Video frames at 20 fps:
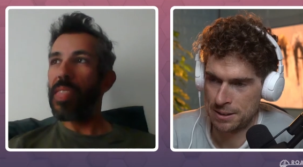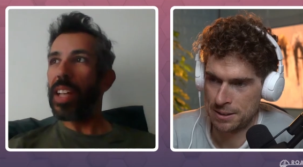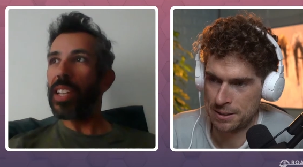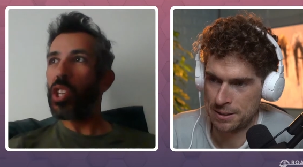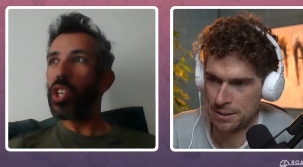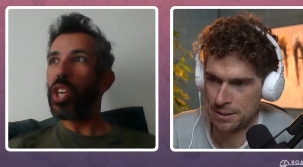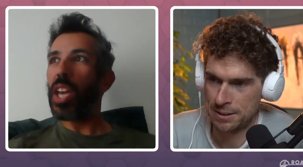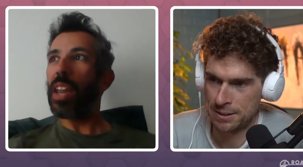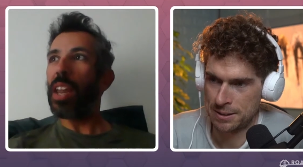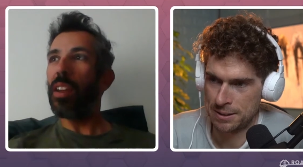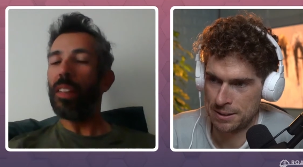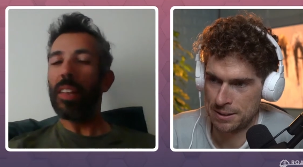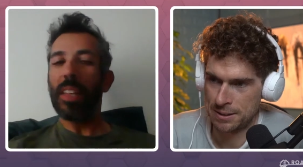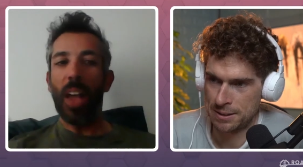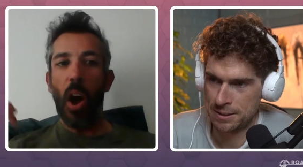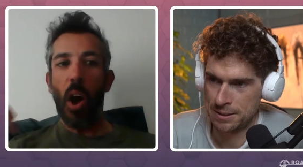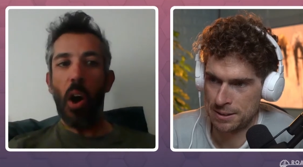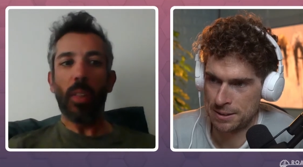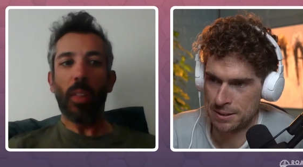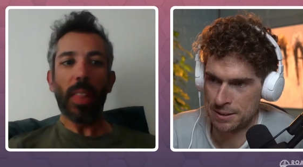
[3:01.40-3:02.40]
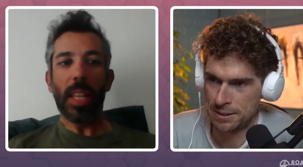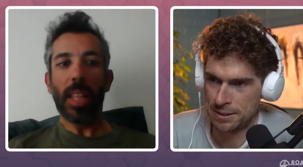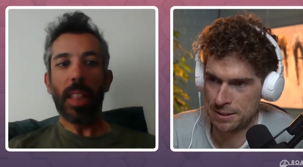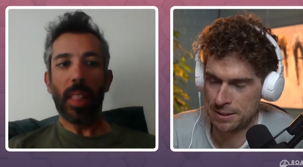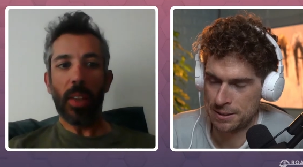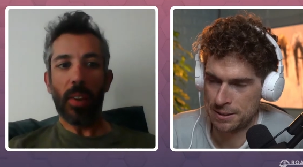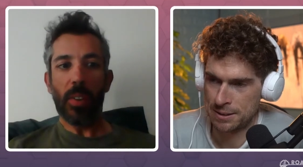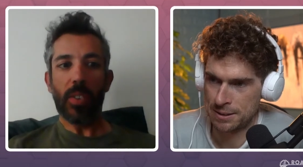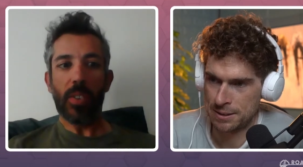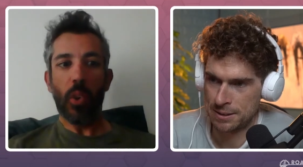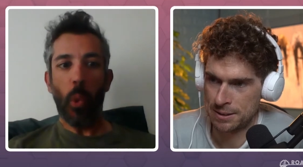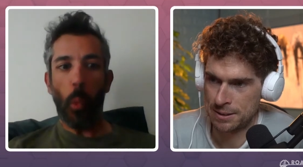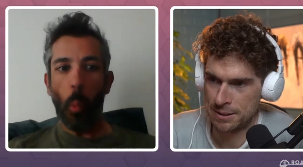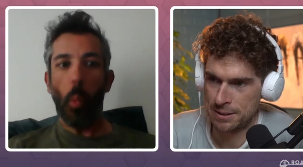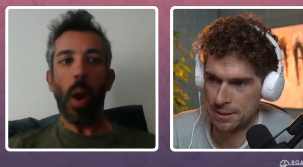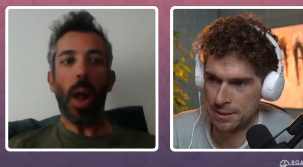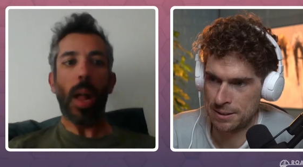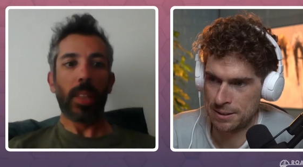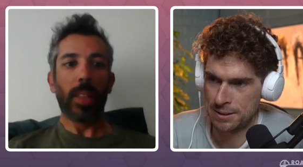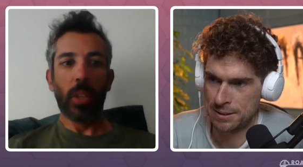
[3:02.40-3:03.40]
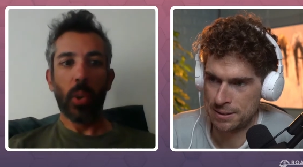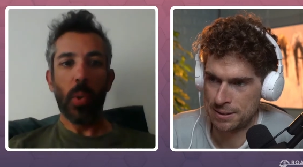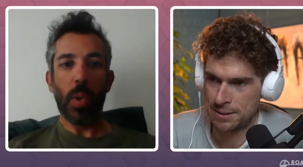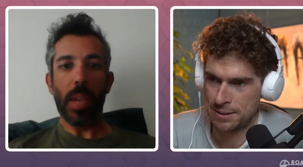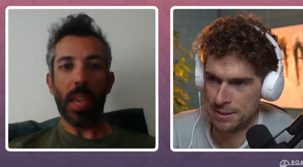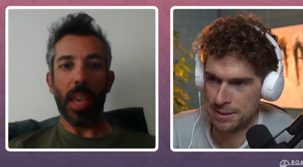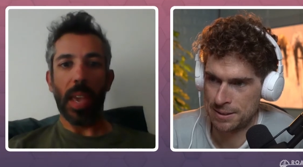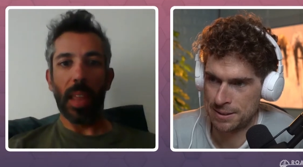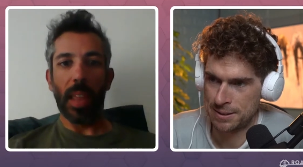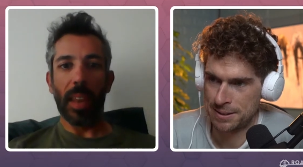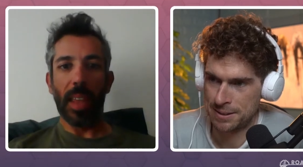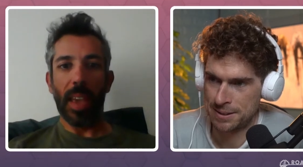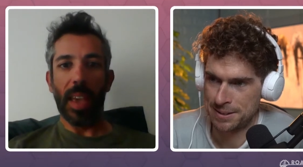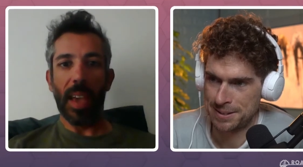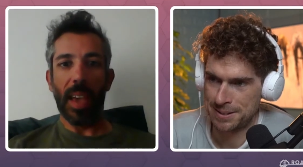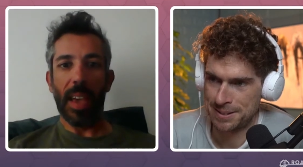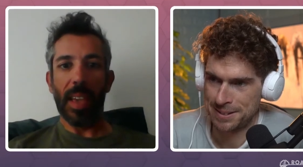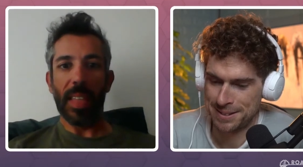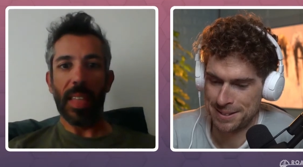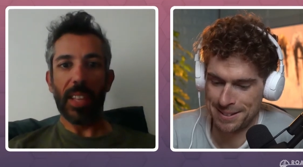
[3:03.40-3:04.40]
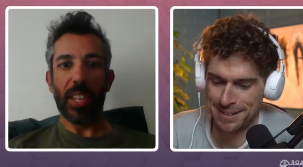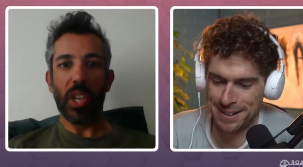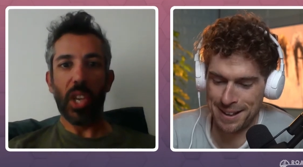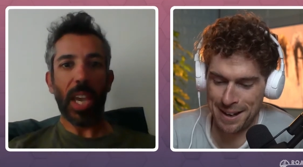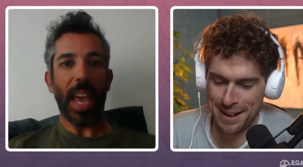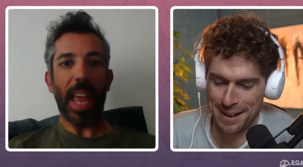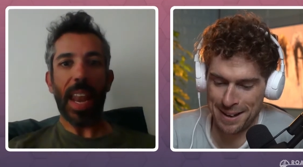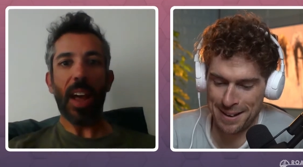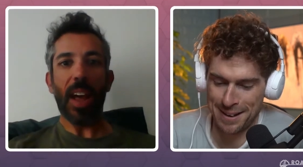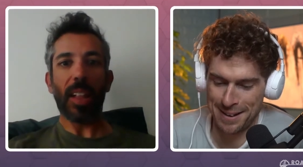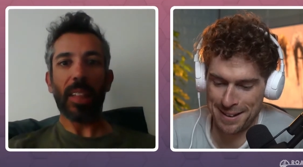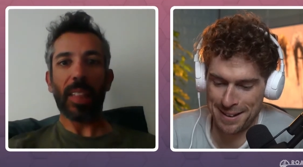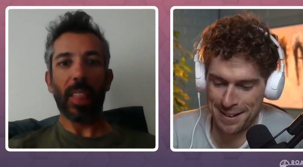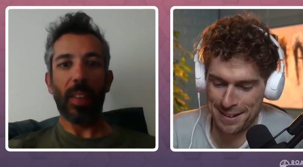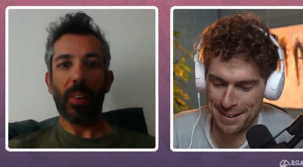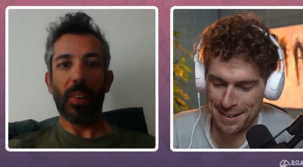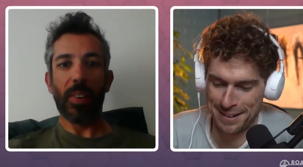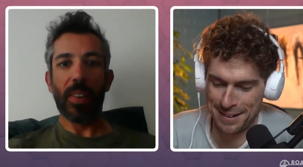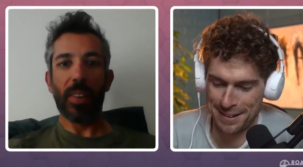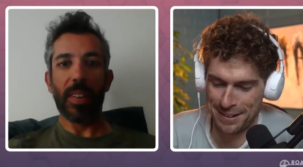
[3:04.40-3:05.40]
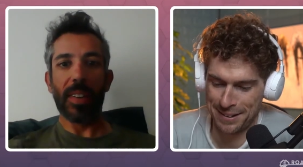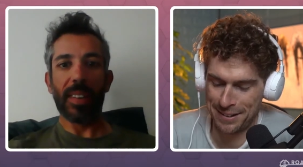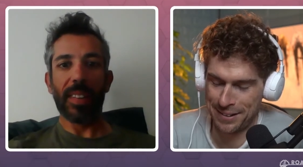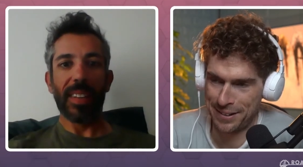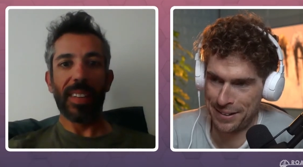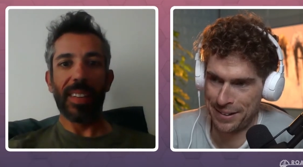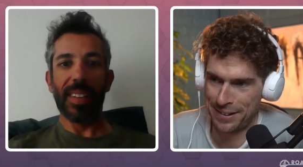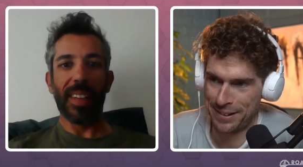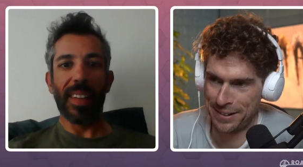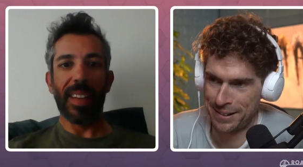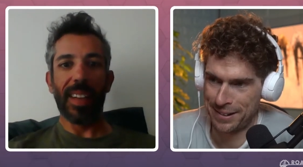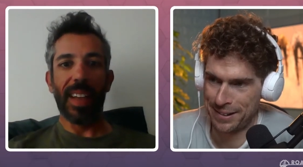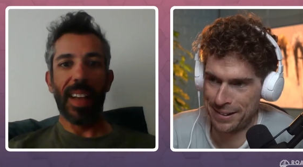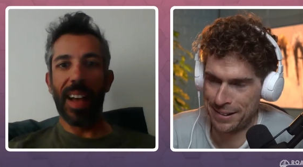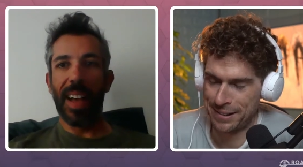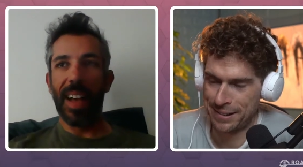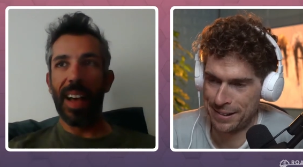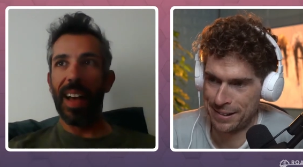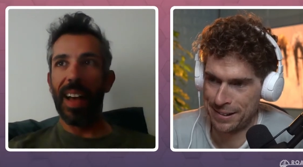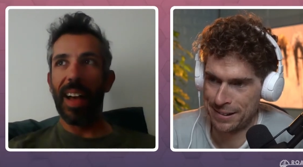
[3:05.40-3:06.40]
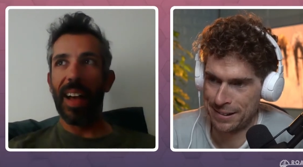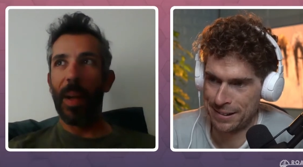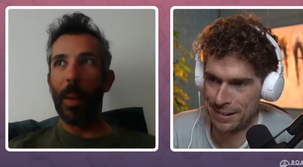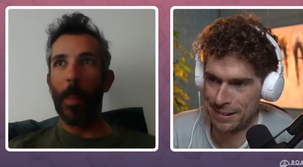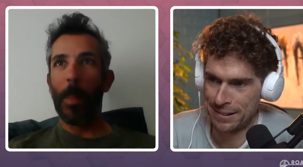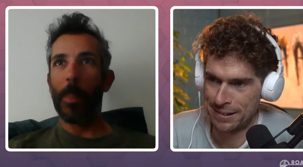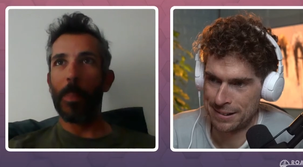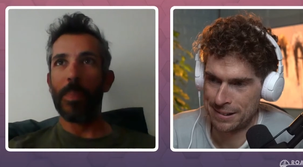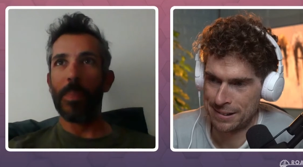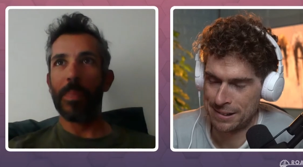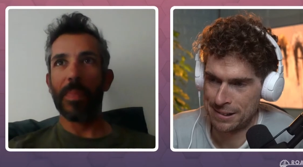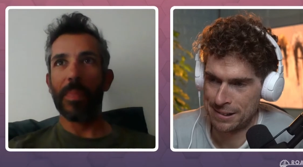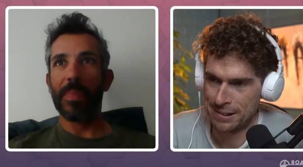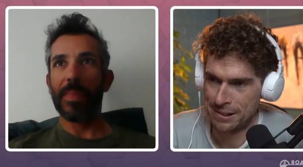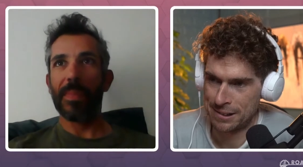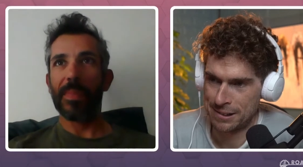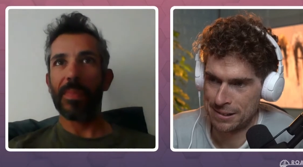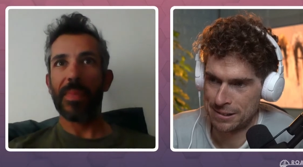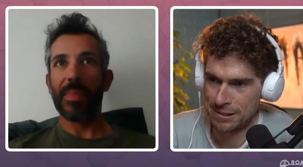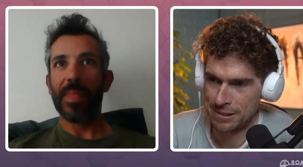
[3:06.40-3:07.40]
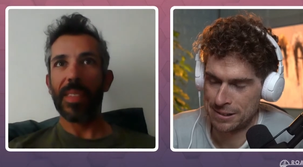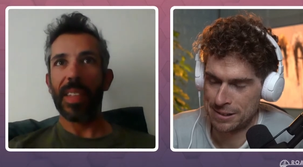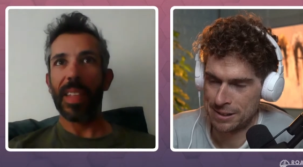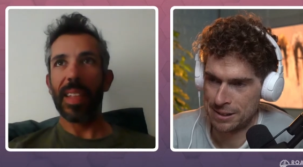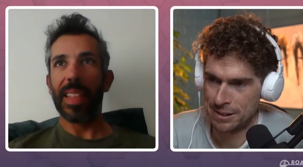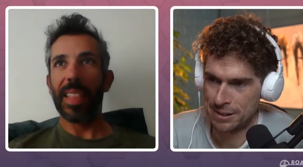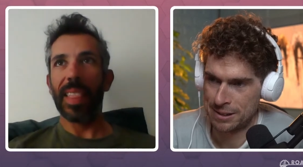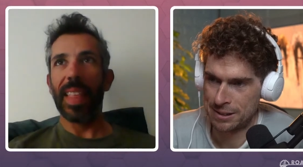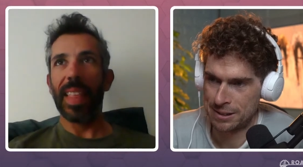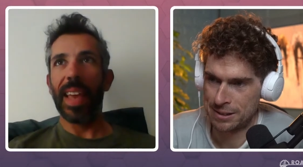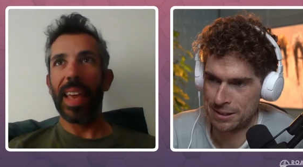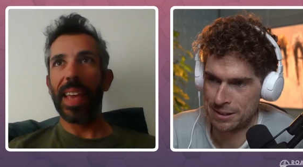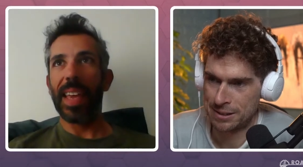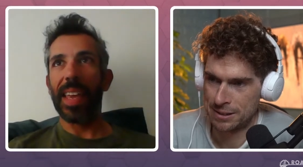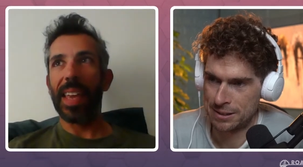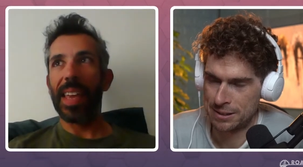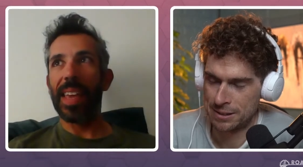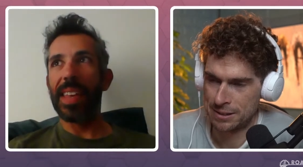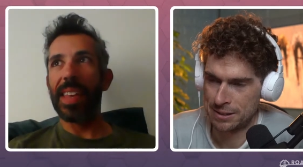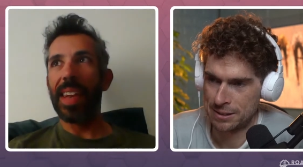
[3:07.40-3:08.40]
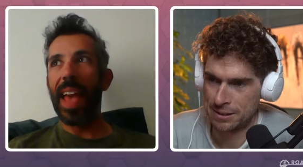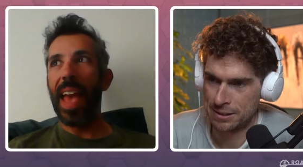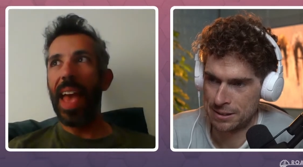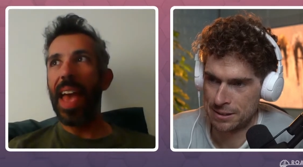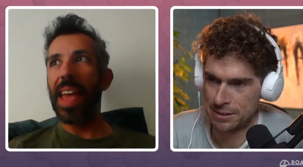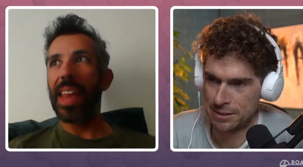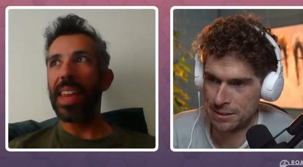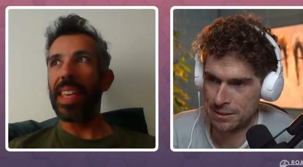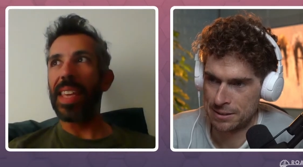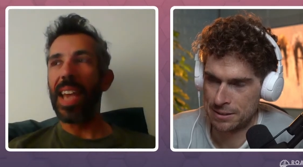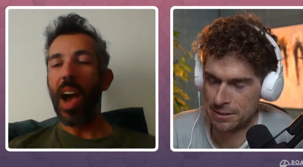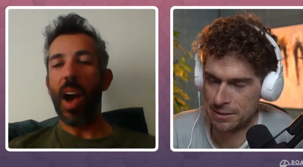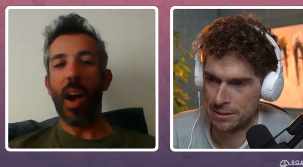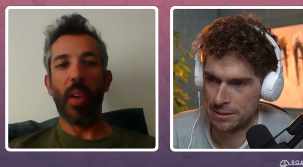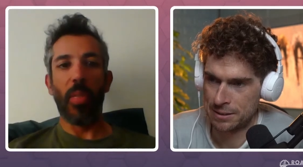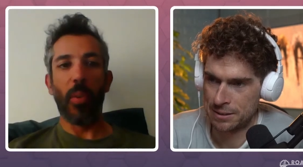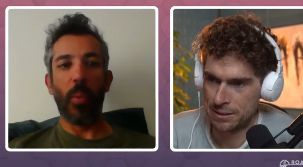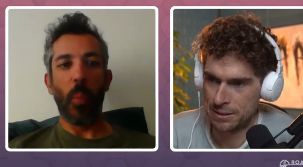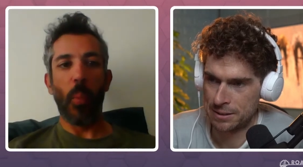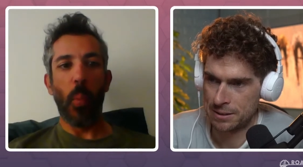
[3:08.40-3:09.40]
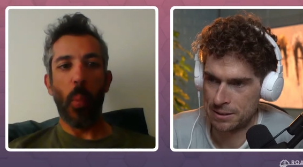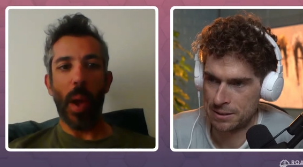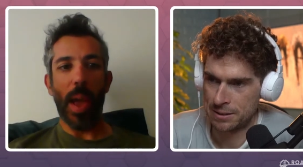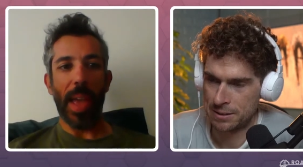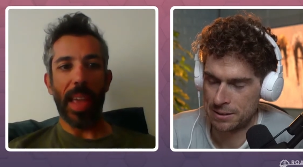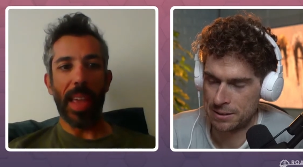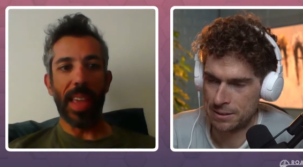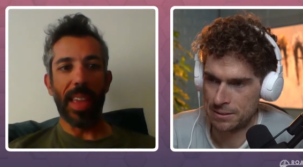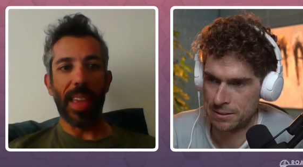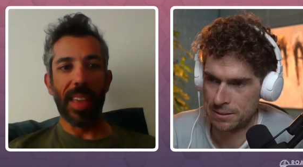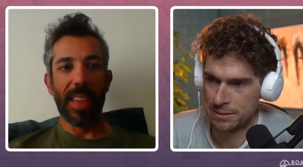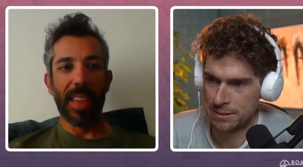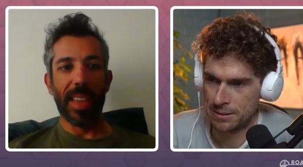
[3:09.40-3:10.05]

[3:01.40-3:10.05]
Speaker 1: that you can only, only learn while doing it, and yeah. you cannot learn um like in any other way.